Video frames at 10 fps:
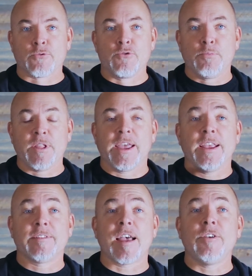
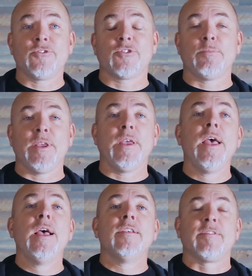ThruPlay is how you should
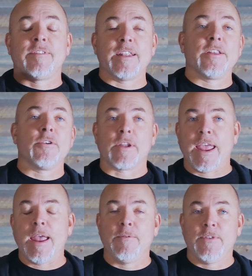be setting your
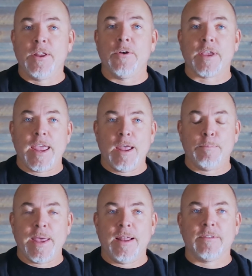video
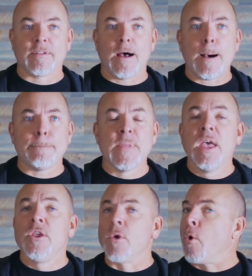campaigns
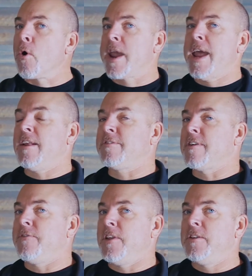up. Your organic
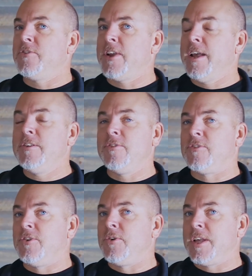stuff didn't change.
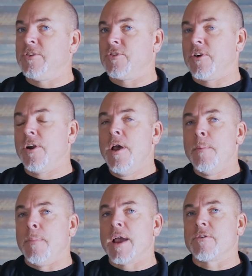You still get your
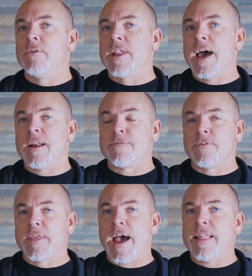micro data
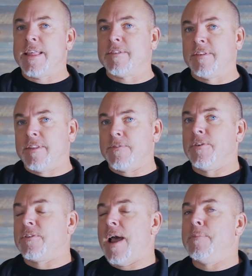for that. That's a
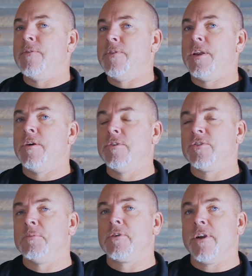different type of video
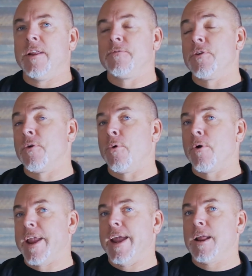you should be creating for your
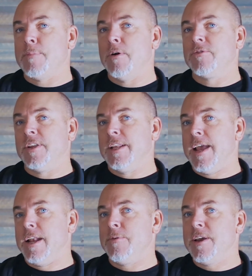organic
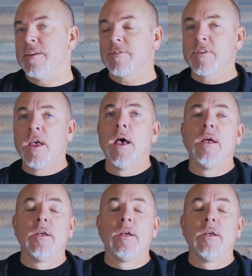posting anyways.